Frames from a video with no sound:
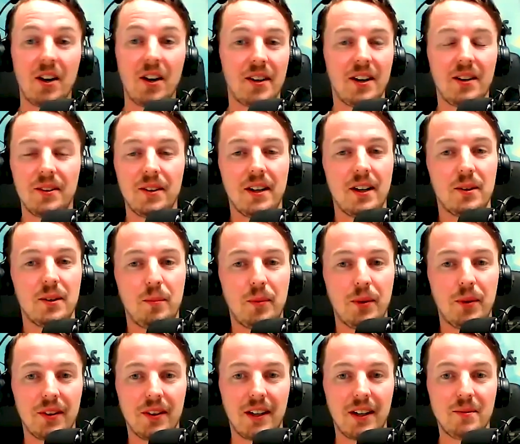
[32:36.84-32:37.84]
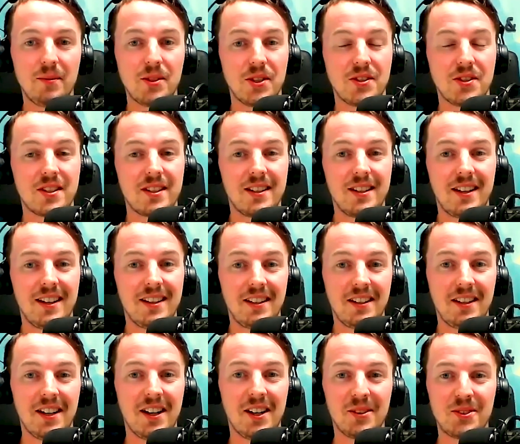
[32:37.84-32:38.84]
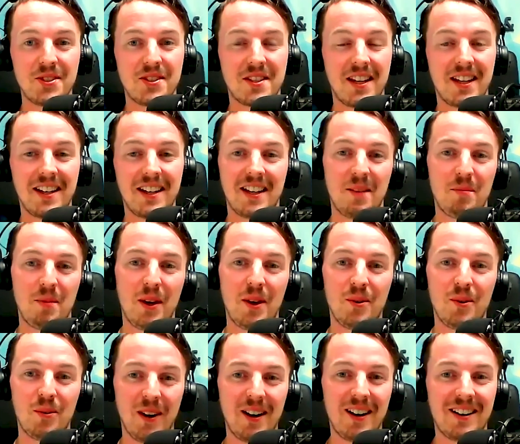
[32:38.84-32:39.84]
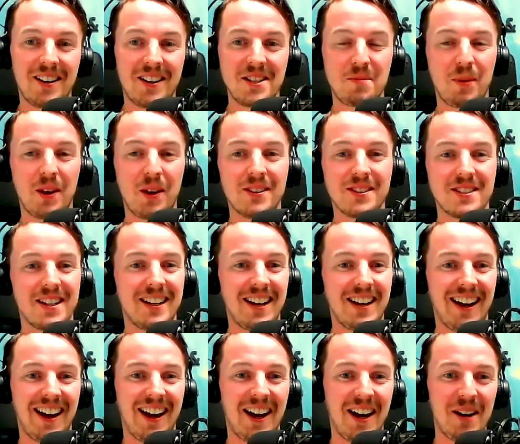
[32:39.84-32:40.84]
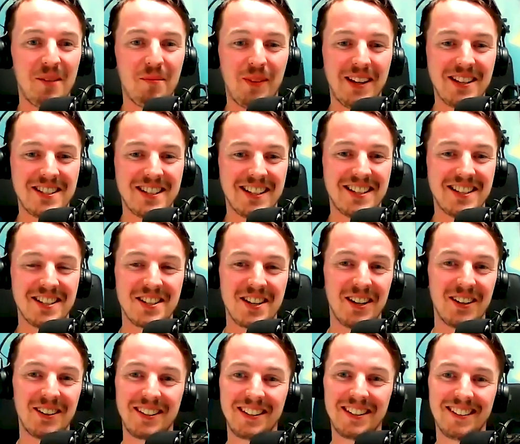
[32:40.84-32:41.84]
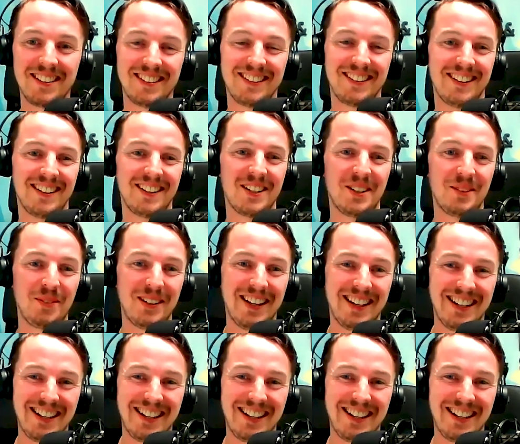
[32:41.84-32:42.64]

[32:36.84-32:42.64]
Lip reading: I don't know, but I'm just, just thinking about work. I suppose. Our business is only a couple of